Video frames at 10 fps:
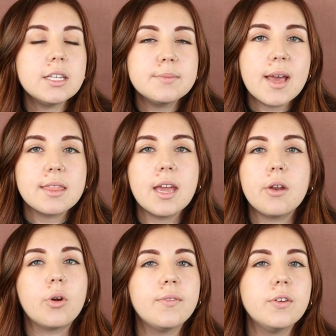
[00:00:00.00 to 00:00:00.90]
this method
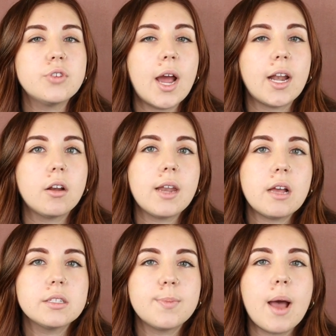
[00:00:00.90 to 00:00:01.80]
or if you've tried our
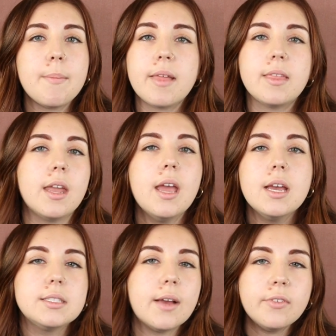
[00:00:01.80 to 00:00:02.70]
nail spa method,
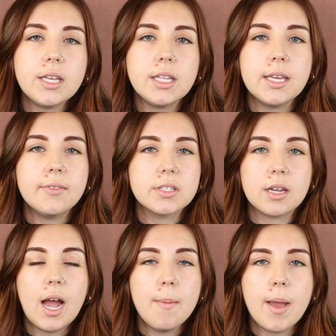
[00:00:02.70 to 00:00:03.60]
definitely leave us a
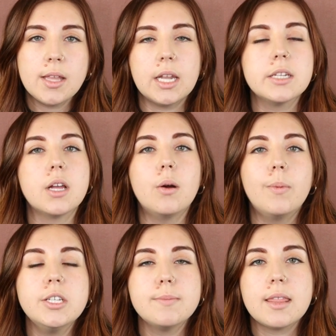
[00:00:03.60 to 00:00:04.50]
comment. Let us know
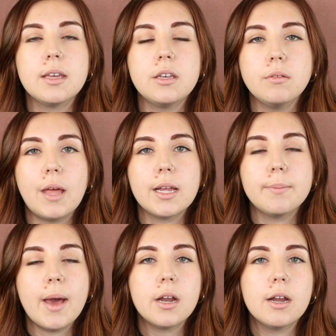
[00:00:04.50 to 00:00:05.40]
which method you like
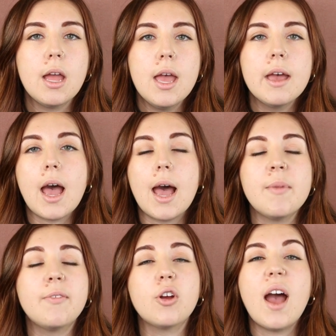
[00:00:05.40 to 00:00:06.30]
better.
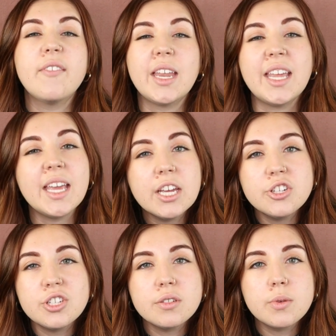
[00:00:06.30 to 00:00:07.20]
If you're having any
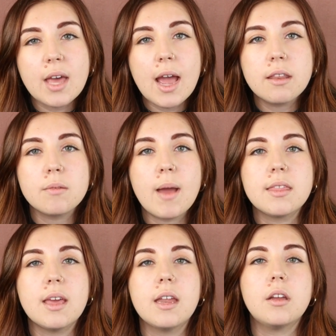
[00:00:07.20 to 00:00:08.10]
issues with either
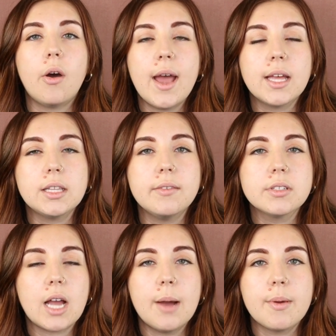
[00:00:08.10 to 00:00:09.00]
method, go ahead, leave
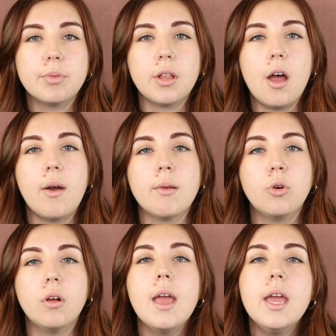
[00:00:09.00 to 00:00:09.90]
us a comment below and
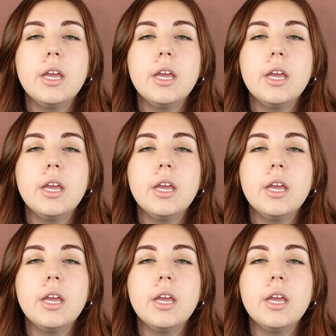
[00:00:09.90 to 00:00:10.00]
we'll,